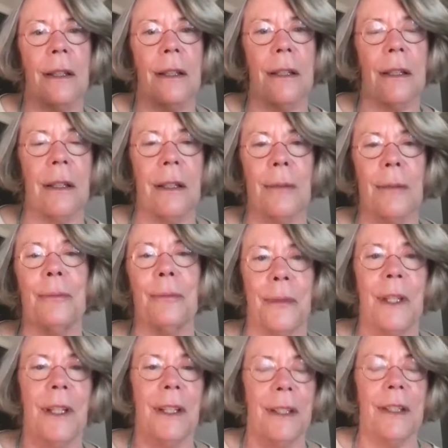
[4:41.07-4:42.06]
the
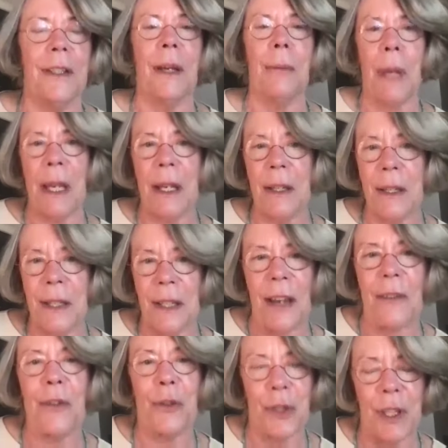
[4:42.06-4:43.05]
does that make it
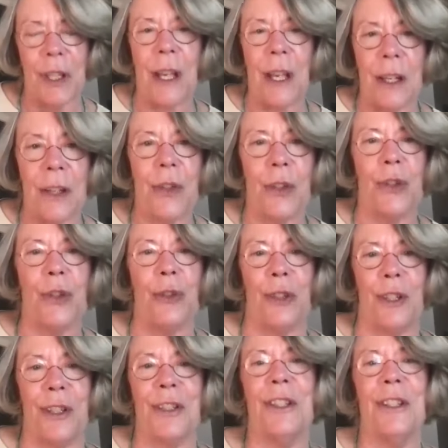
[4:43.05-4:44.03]
have you seen that as a
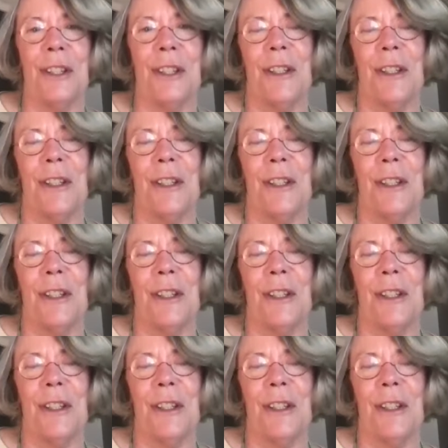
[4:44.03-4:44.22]
journalist